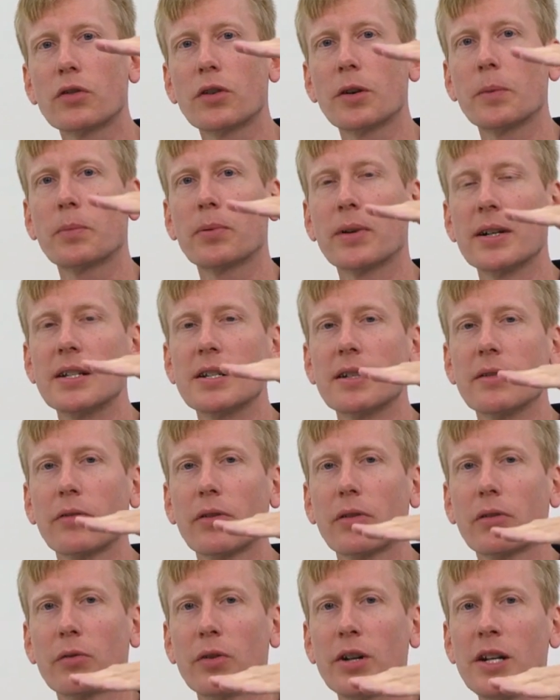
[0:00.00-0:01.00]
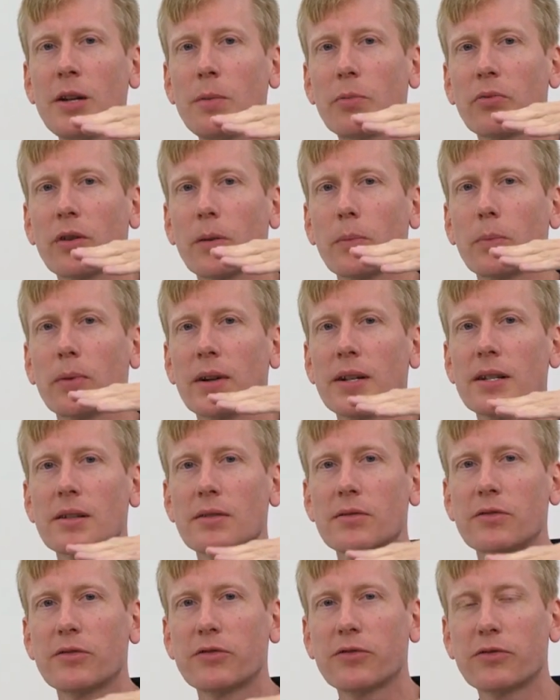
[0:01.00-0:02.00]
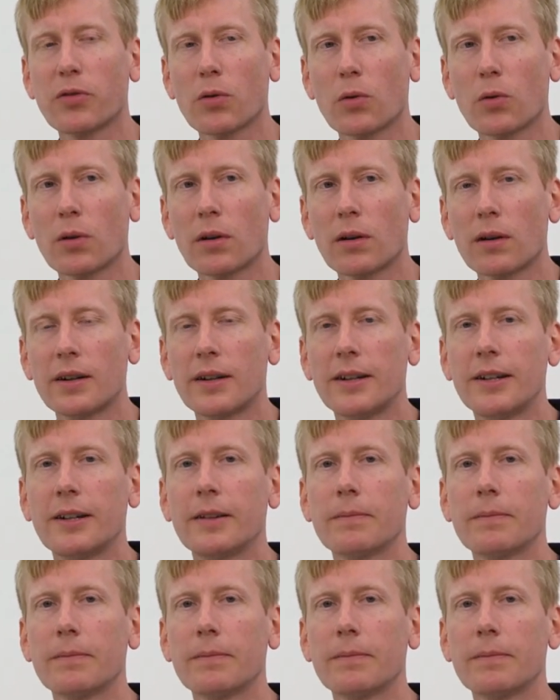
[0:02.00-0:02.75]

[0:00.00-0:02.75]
for a price of 3, for a price of 4.